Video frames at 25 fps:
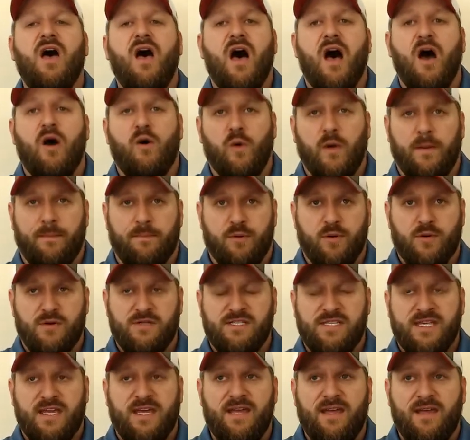Uh, we
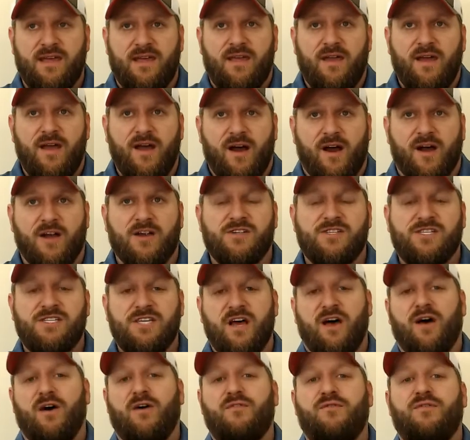present
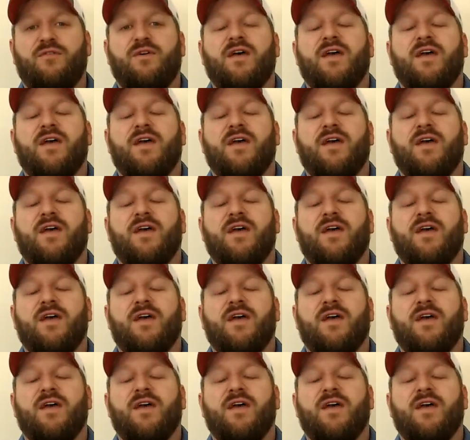ourselves